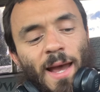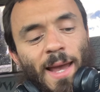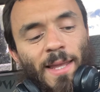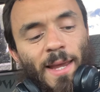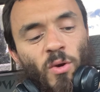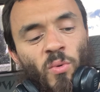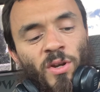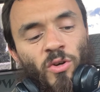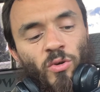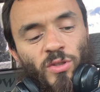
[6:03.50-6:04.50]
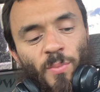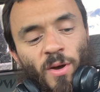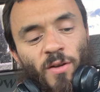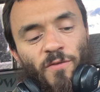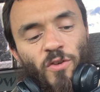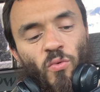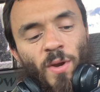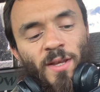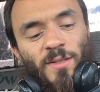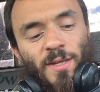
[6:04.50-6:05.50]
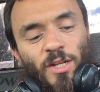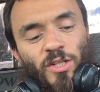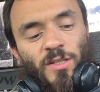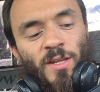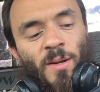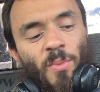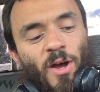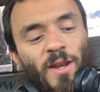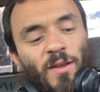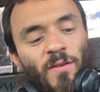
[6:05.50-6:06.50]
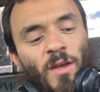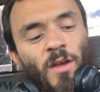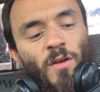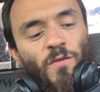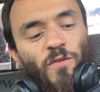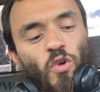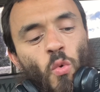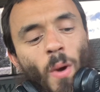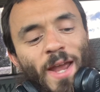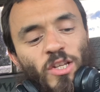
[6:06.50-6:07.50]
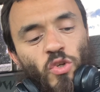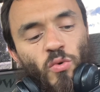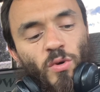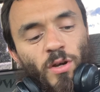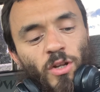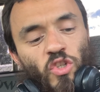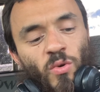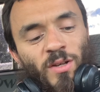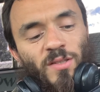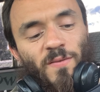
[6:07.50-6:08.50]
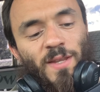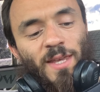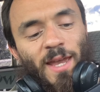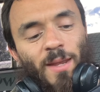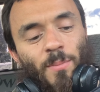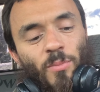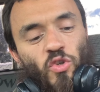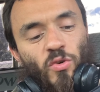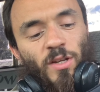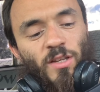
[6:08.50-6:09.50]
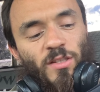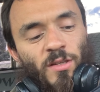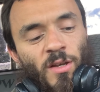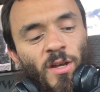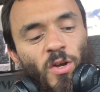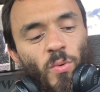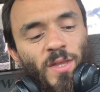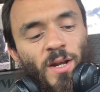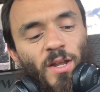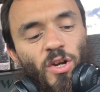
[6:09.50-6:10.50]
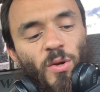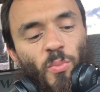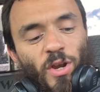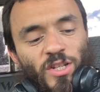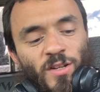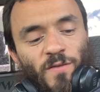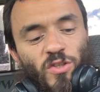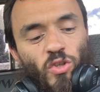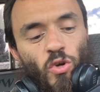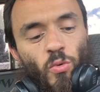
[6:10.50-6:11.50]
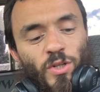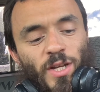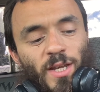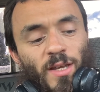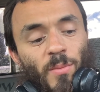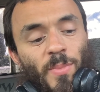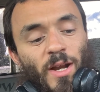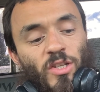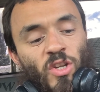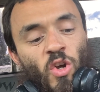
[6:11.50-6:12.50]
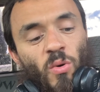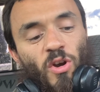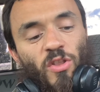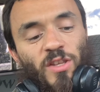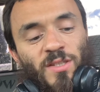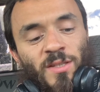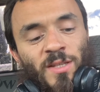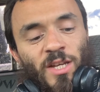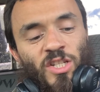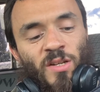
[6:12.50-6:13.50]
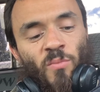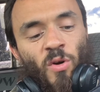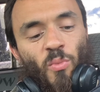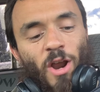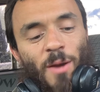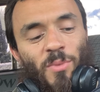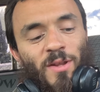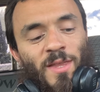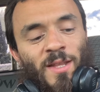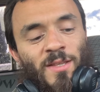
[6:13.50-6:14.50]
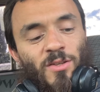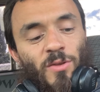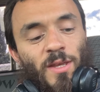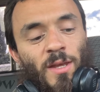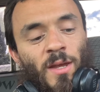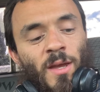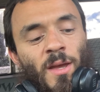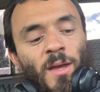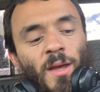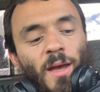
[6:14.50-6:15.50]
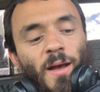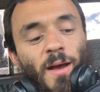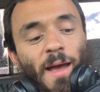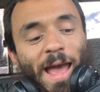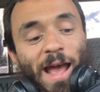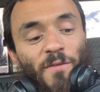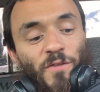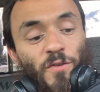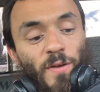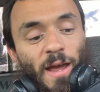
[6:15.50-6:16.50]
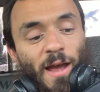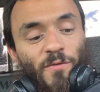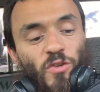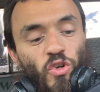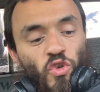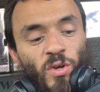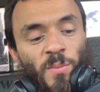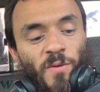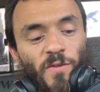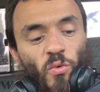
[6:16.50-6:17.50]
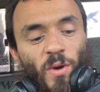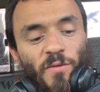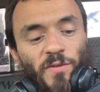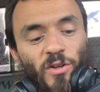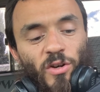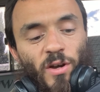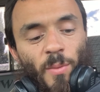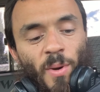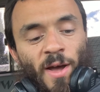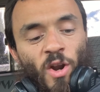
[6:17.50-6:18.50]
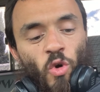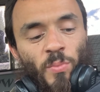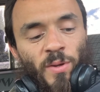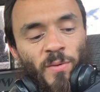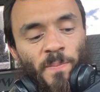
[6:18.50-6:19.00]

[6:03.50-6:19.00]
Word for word: eye-like windows, upon a few rank sedges, and upon a few white tr uh, trunks of decayed trees, with an utter depression of soul which I could compare to no earthly sensation more properly than to the after, after dream of the reveler upon opium.